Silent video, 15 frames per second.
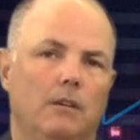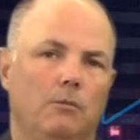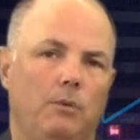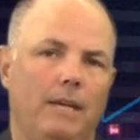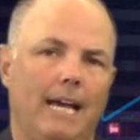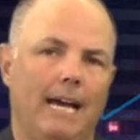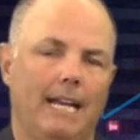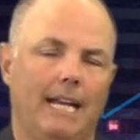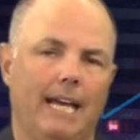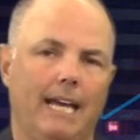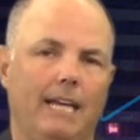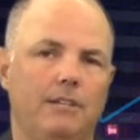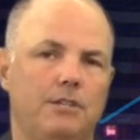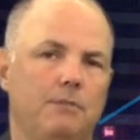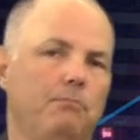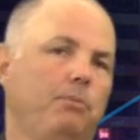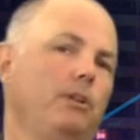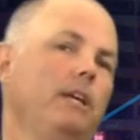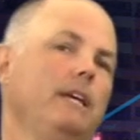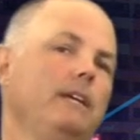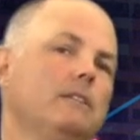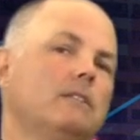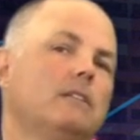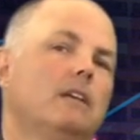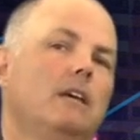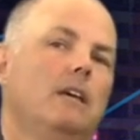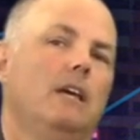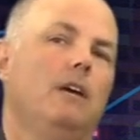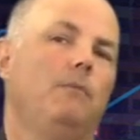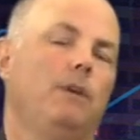We had a hedge in place,
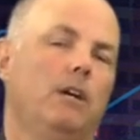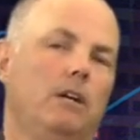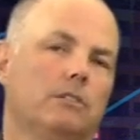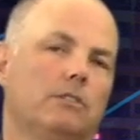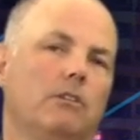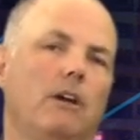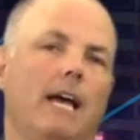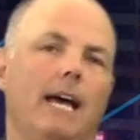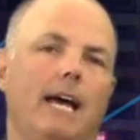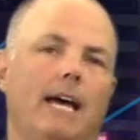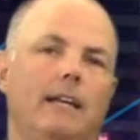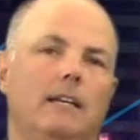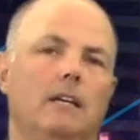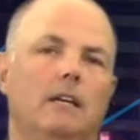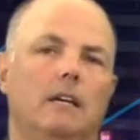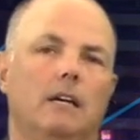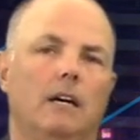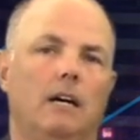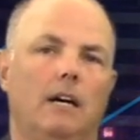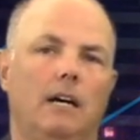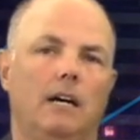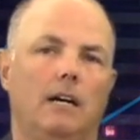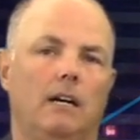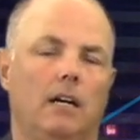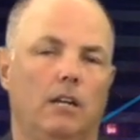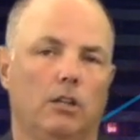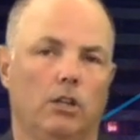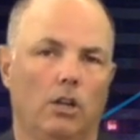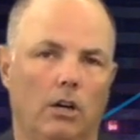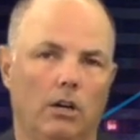and we also had uh, a
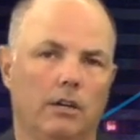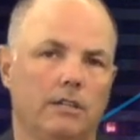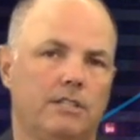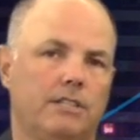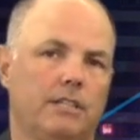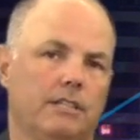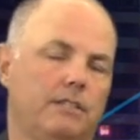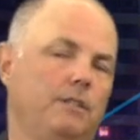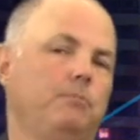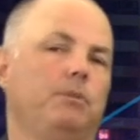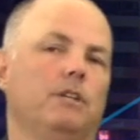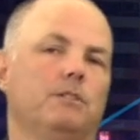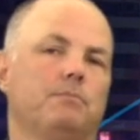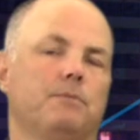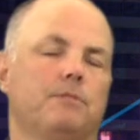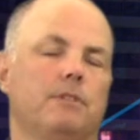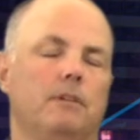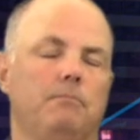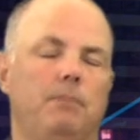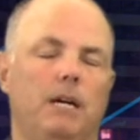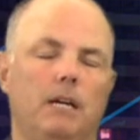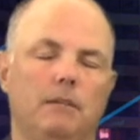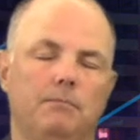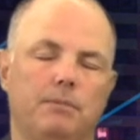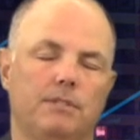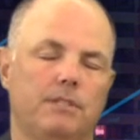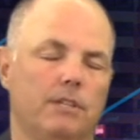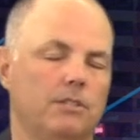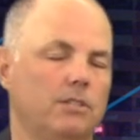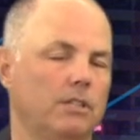large sixty plus percent bond
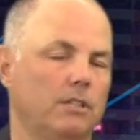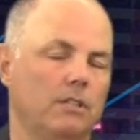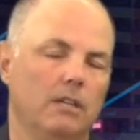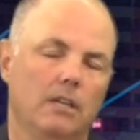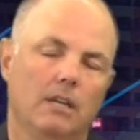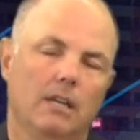position.